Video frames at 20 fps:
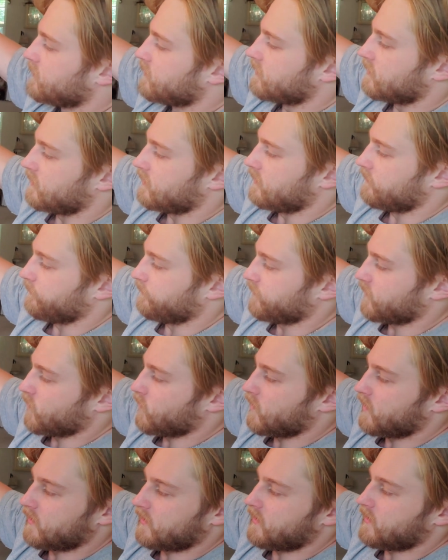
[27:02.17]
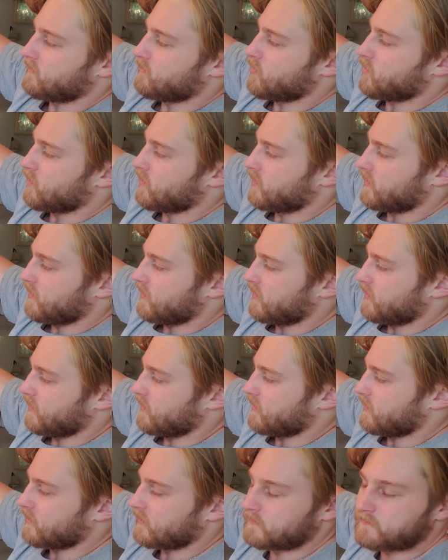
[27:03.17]
Um, want to get more in
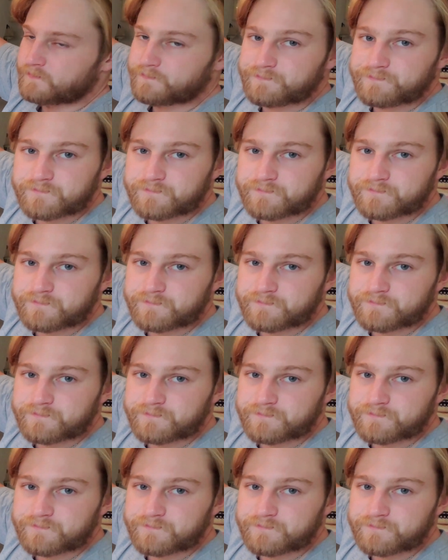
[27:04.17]
here,